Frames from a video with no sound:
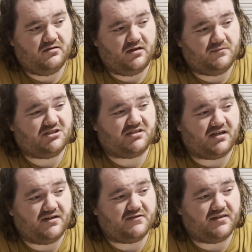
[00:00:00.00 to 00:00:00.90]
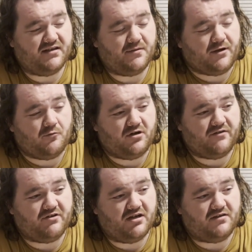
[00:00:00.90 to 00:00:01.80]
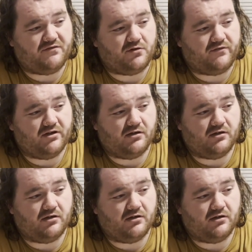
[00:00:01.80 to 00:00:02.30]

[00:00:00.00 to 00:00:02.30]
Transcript: I'm just gonna have to think about what I've done for a very